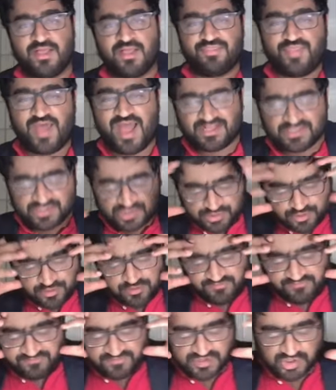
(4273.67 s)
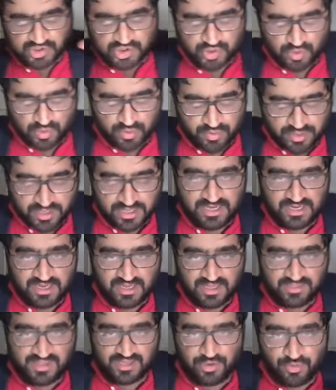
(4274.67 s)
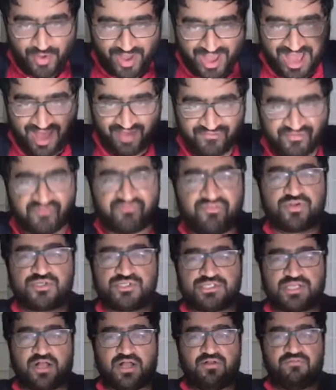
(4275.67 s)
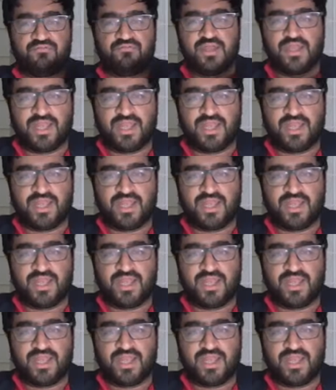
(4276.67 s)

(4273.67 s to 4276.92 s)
that sort of story that you have of yourself